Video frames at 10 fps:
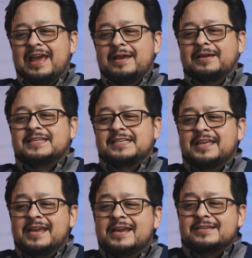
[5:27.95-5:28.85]
Because the
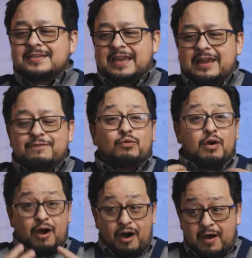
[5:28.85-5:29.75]
thing is, like, if
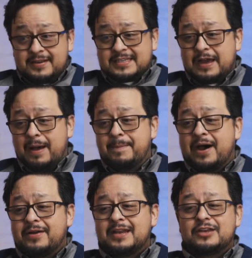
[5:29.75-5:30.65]
we're honest
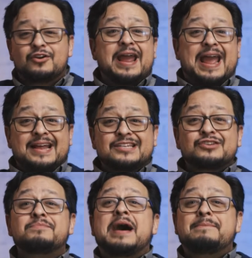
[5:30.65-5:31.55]
about it, your
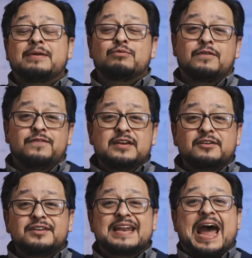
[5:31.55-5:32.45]
answer might be
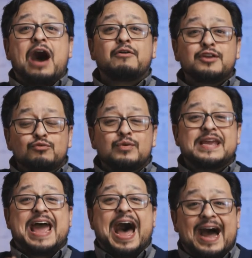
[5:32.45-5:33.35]
revealed in how you
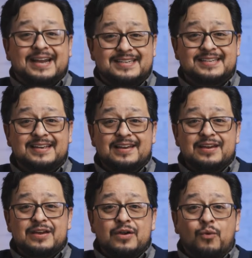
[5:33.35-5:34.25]
react
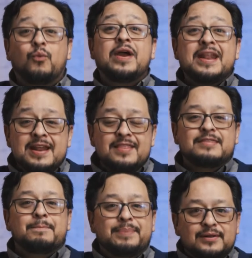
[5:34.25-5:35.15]
when
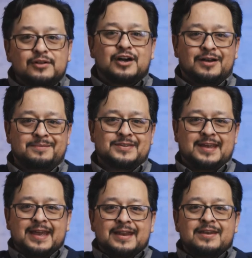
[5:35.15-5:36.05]
the bill comes
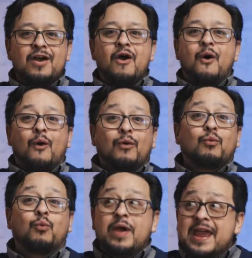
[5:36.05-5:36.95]
in or
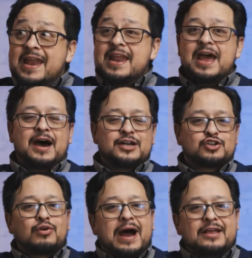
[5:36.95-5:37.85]
when a
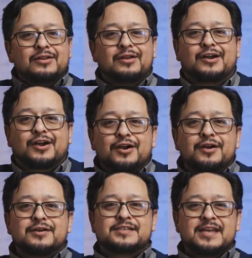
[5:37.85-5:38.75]
trial
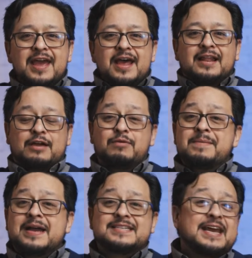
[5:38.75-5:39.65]
occurs. Like we
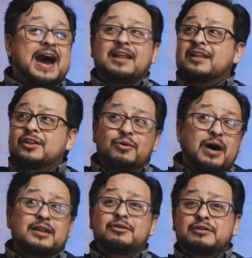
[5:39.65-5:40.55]
might say, Hallelujah,
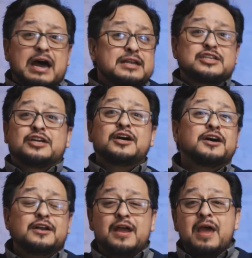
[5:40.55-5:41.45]
hallelujah, God is
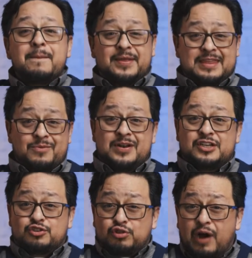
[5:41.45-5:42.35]
good. But then when
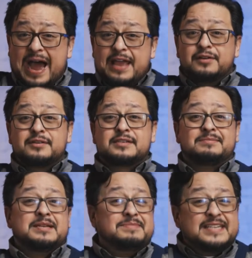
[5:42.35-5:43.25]
trials and
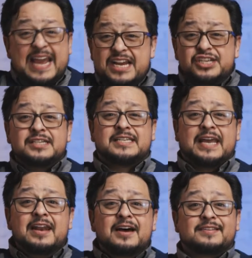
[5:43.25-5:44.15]
temptations
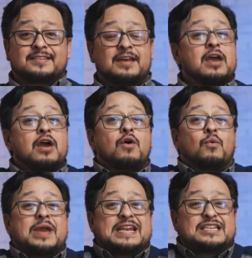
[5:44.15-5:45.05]
hit us,
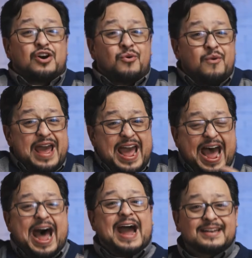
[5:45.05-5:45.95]
we don't
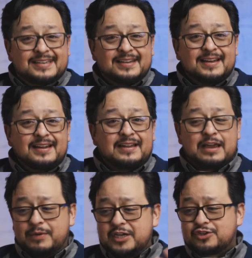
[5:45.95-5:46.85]
act
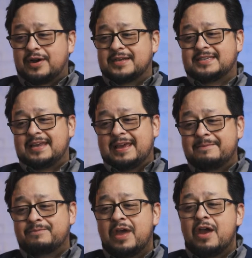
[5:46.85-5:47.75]
like we trust Him.